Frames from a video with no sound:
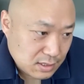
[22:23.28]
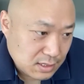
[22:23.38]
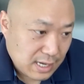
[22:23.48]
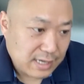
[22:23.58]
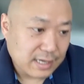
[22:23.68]

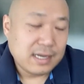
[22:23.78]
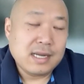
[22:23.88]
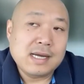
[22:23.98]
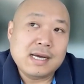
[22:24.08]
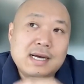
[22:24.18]
Got it.
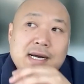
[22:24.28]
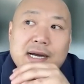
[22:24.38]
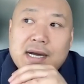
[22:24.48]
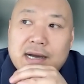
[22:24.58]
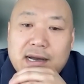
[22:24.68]

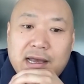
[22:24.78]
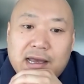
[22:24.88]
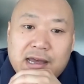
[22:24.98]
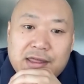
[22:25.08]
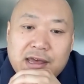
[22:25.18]

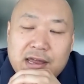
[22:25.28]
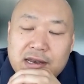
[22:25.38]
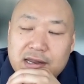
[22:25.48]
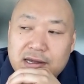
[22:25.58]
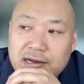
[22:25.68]
And
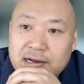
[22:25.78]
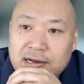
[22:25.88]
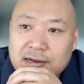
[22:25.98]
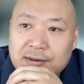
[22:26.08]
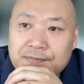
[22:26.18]
then
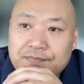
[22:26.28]
I